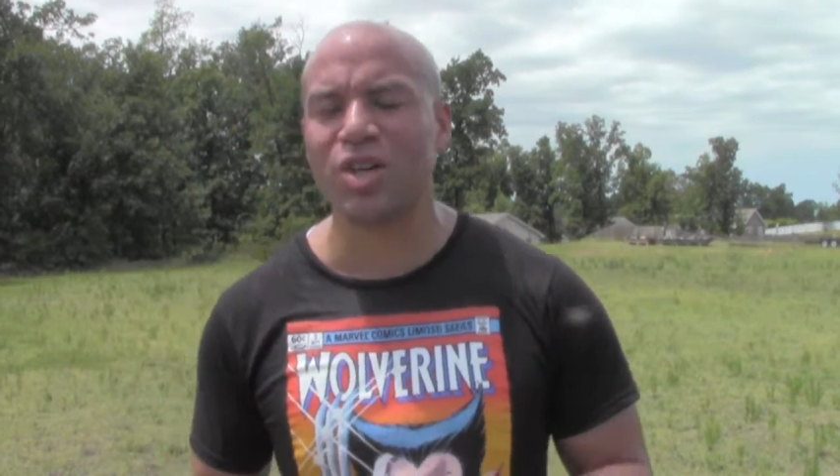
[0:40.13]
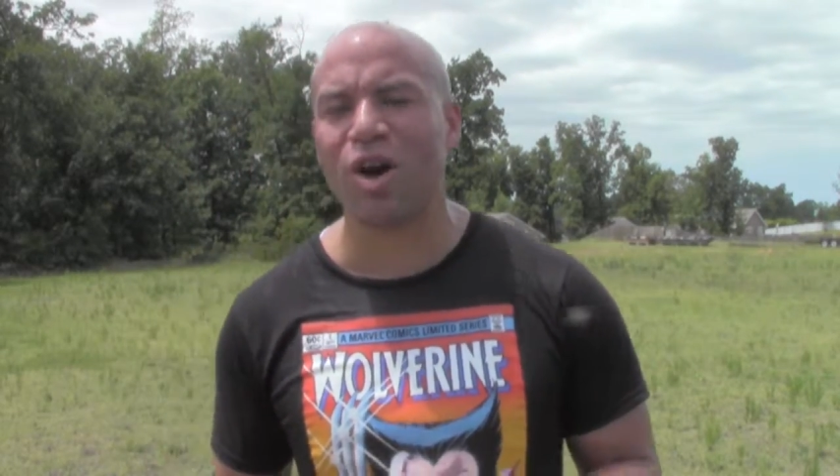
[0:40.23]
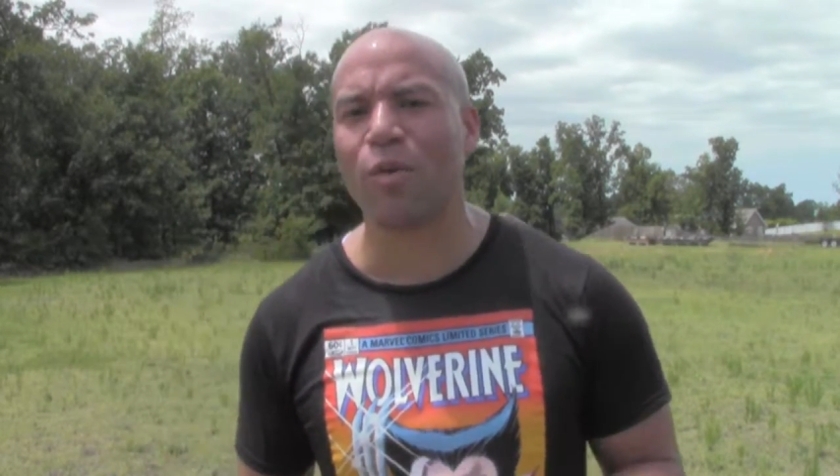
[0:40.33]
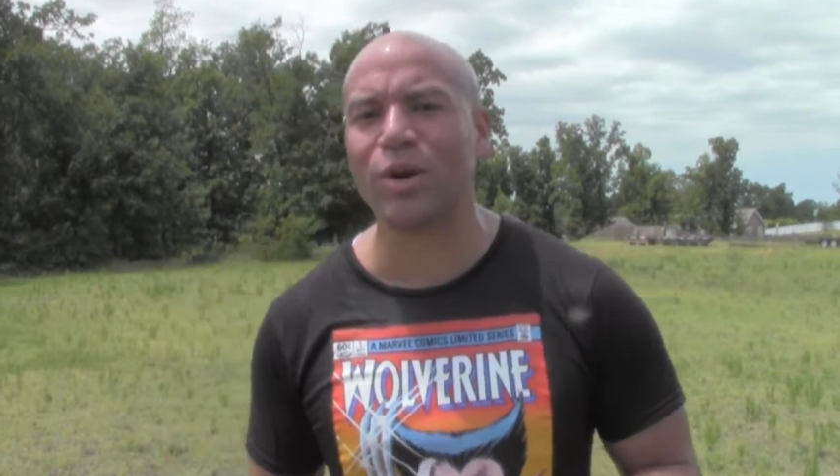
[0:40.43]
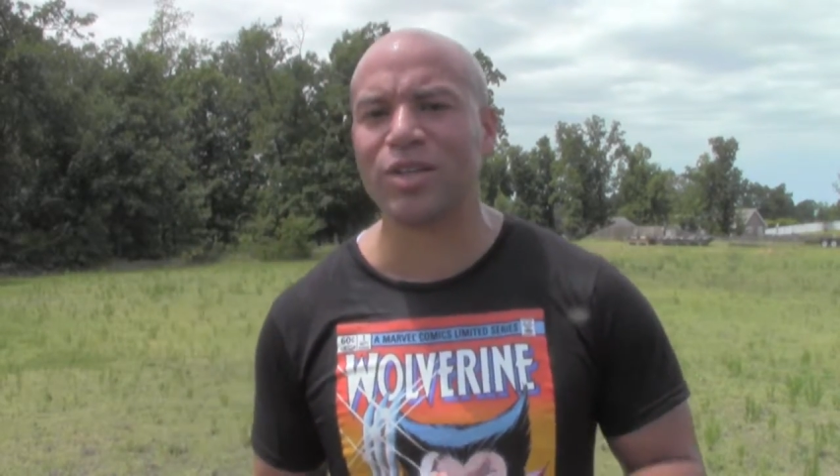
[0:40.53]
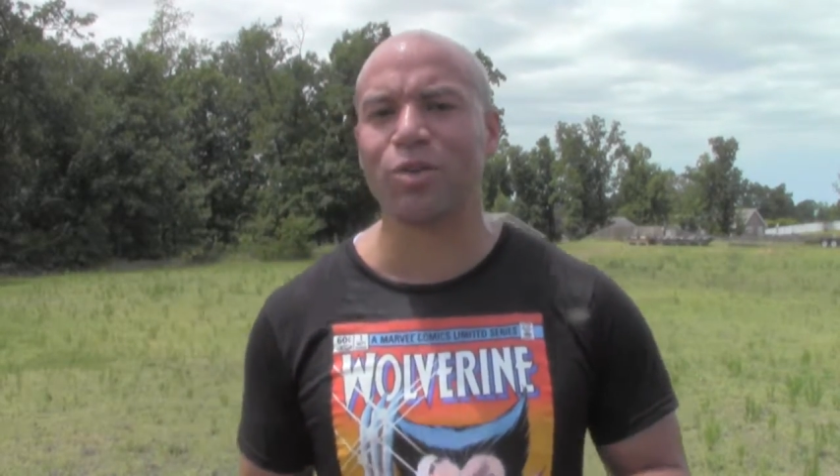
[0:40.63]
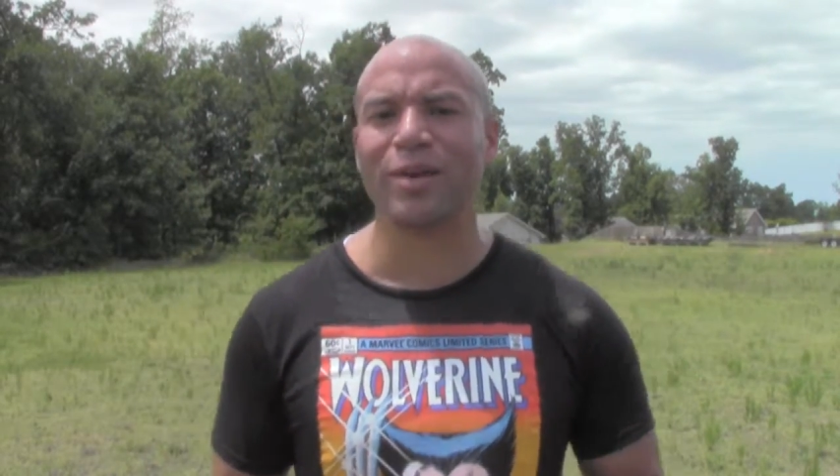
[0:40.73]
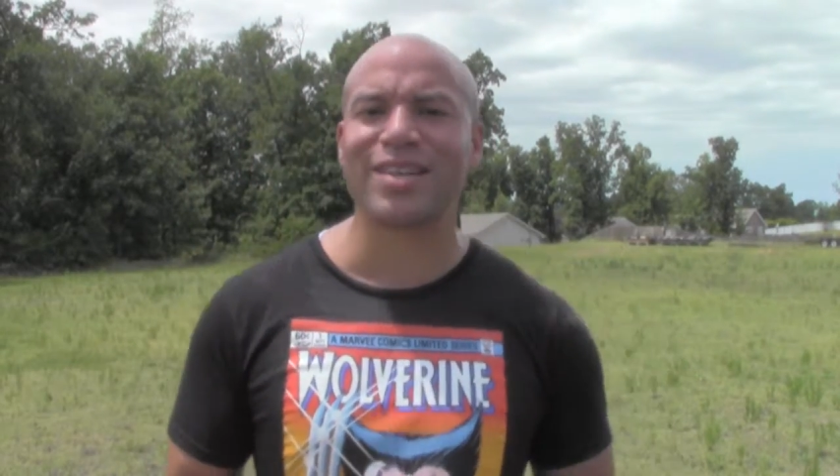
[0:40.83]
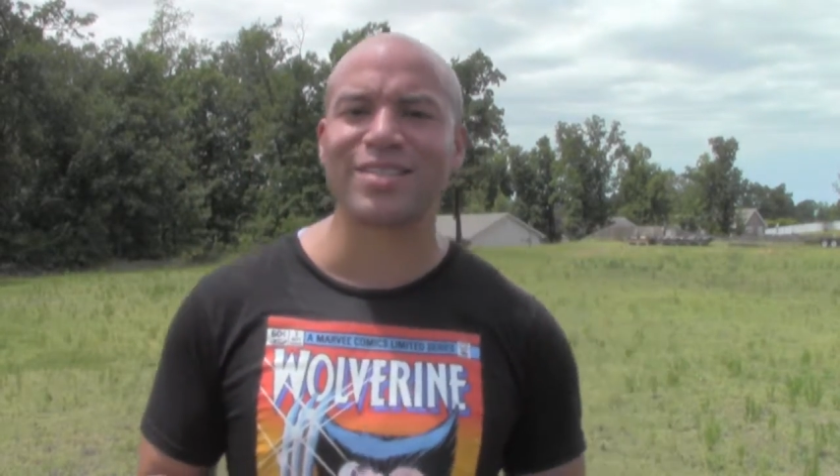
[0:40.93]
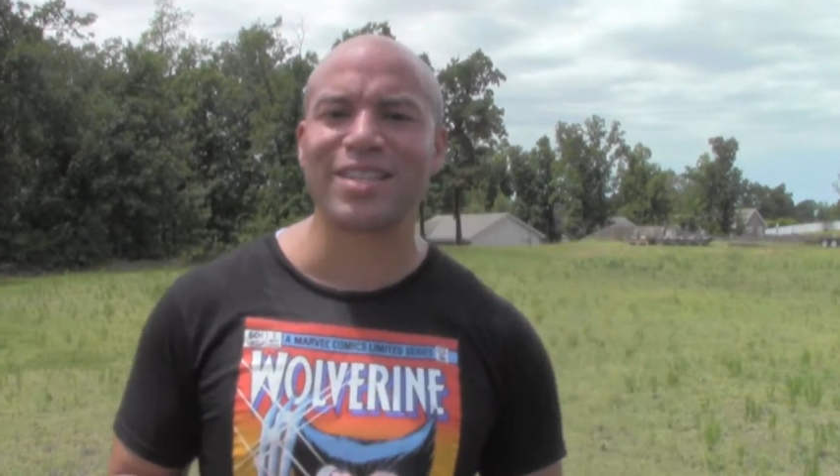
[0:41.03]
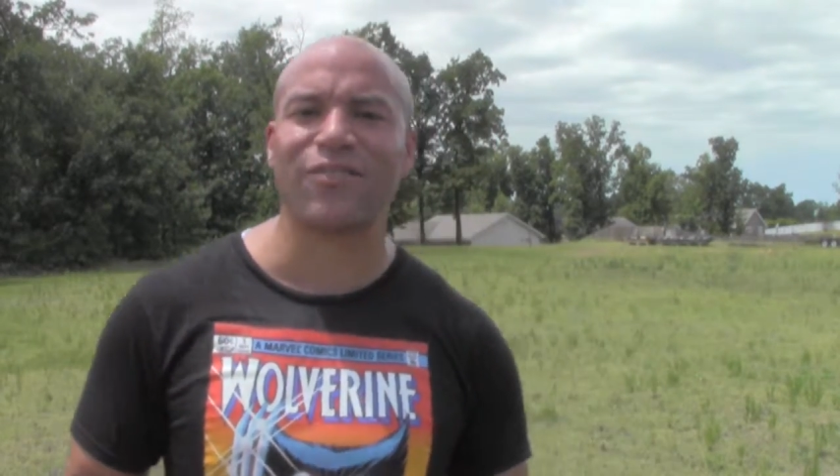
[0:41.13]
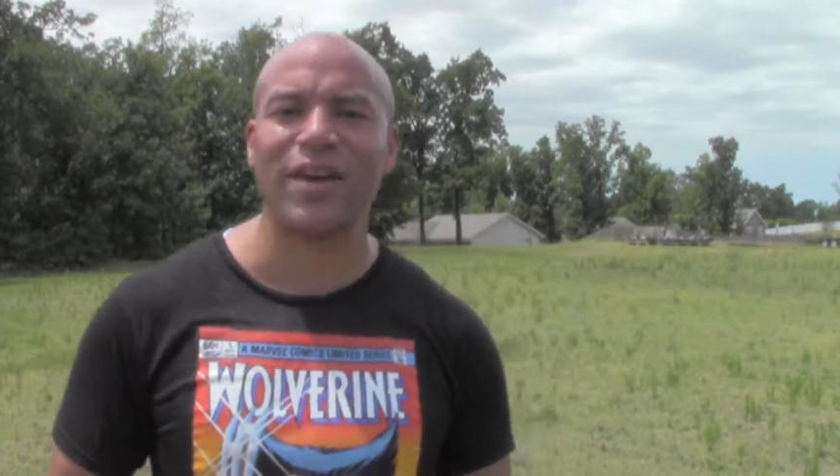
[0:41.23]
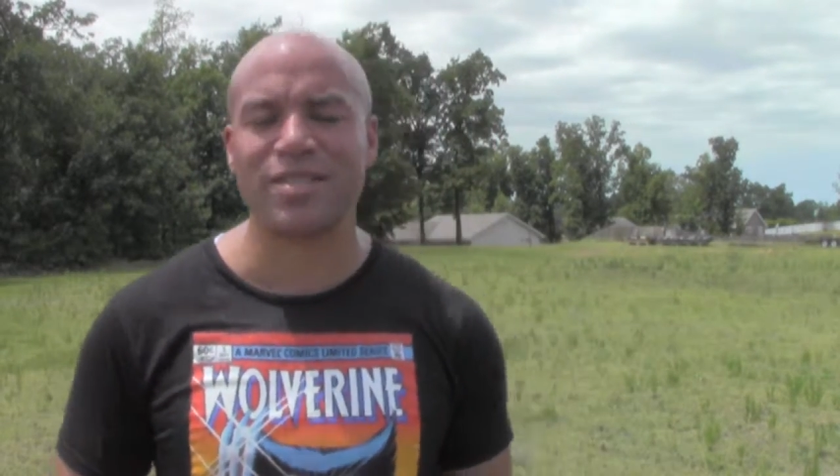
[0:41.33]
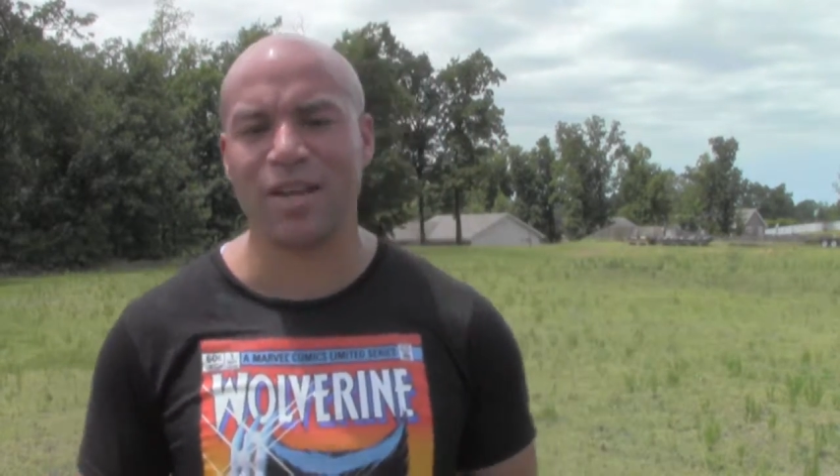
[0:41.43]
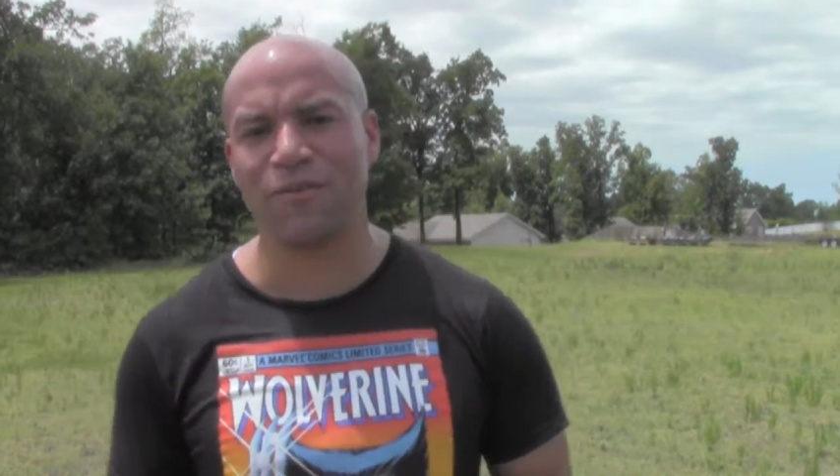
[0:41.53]
in all that we do, because let's
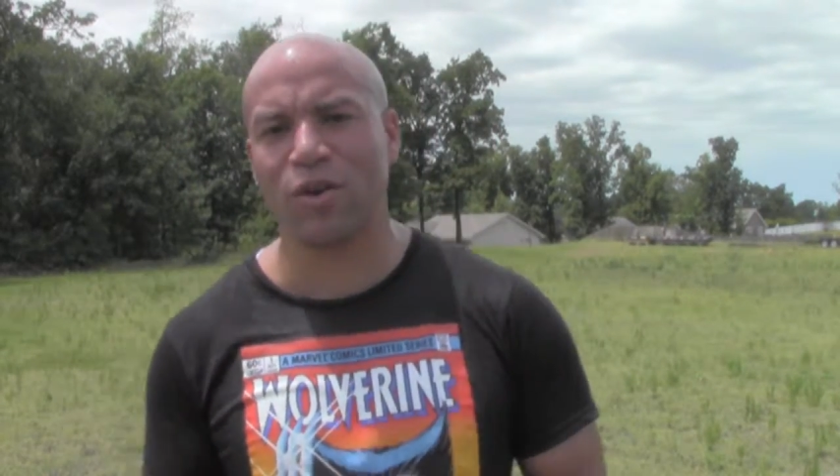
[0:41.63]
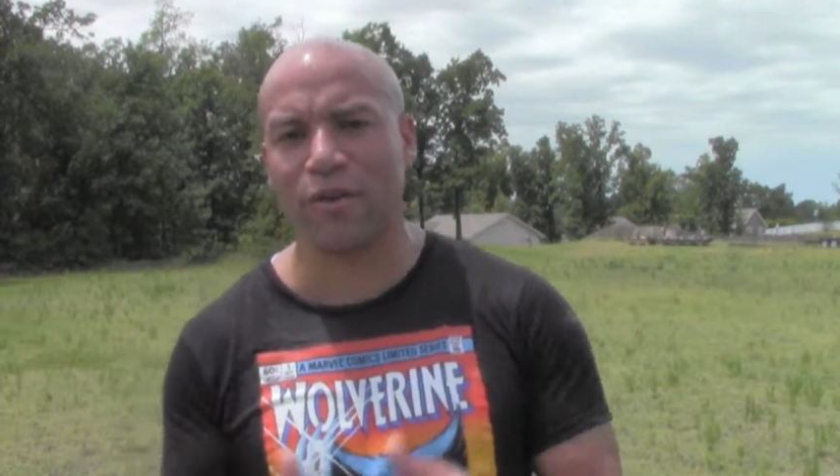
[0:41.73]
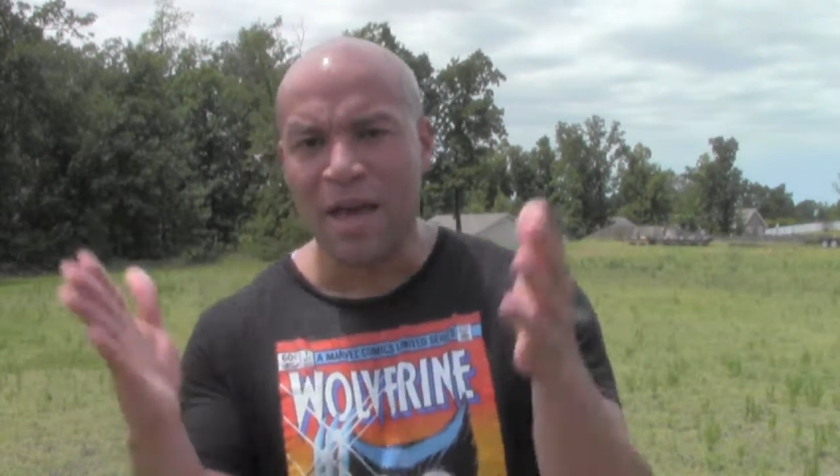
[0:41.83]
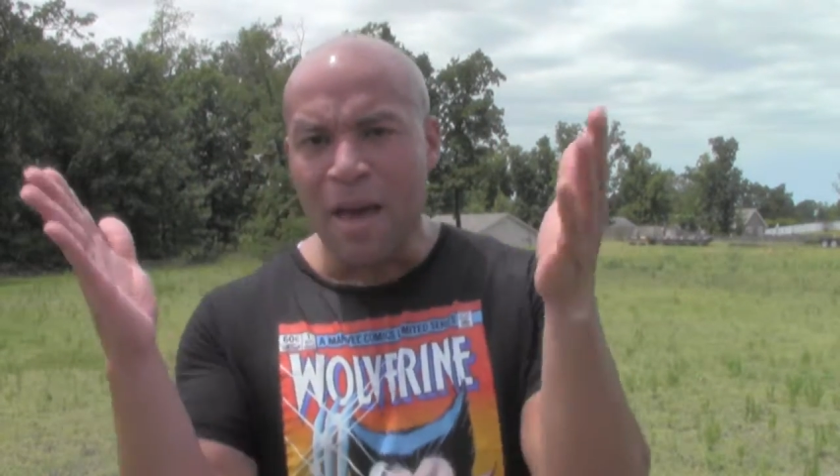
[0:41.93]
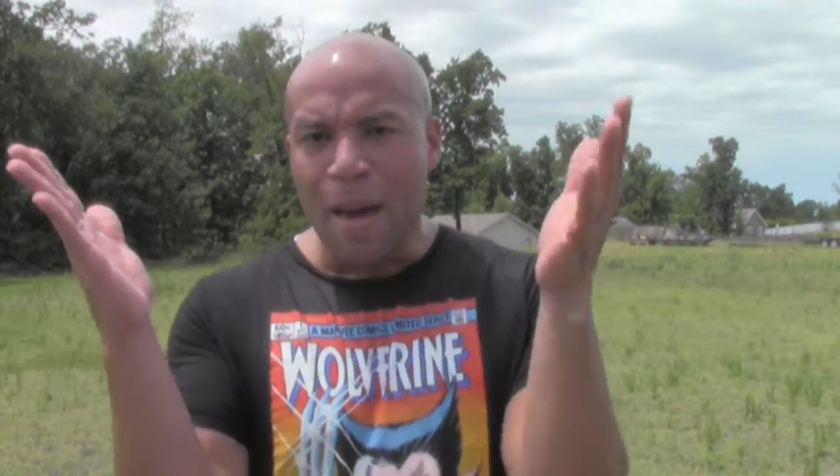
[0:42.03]
face it, if you're